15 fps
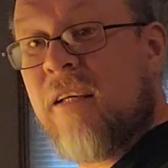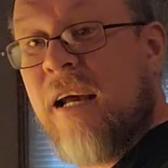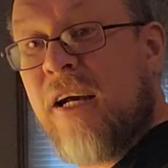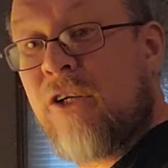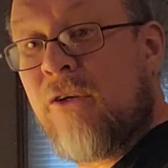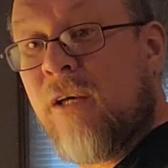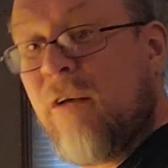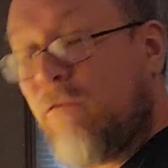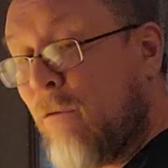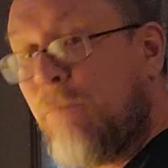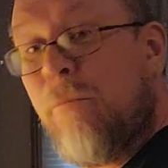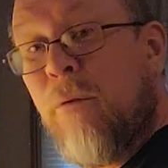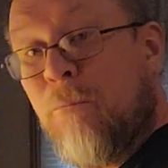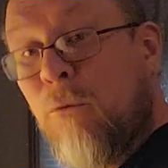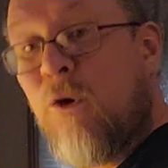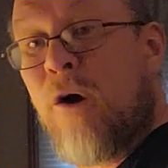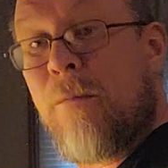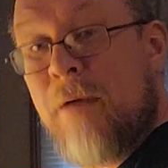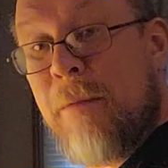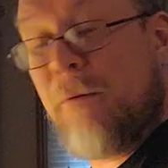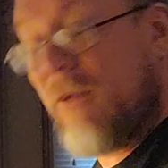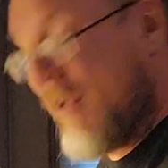actually for more
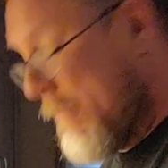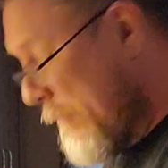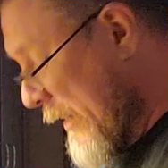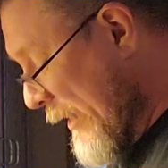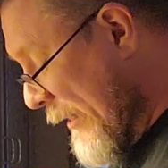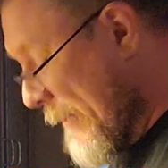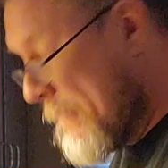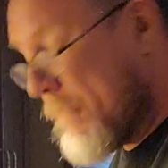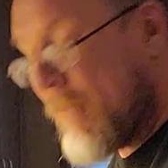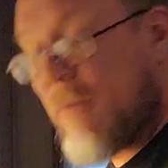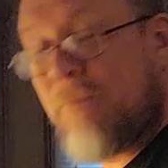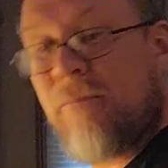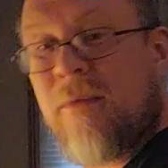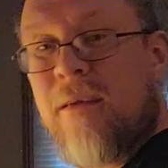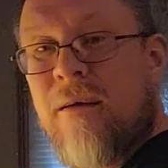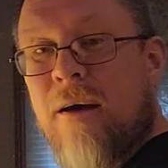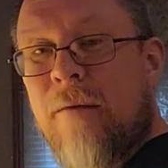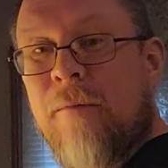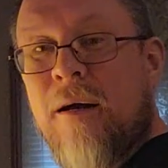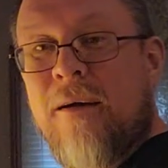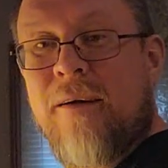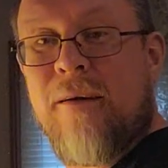people than me. I'm
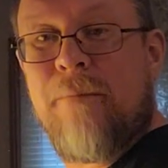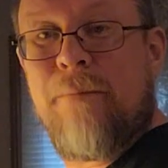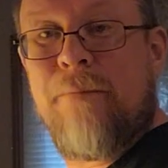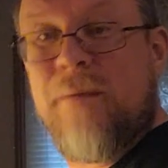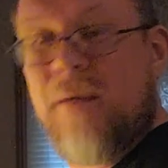not going to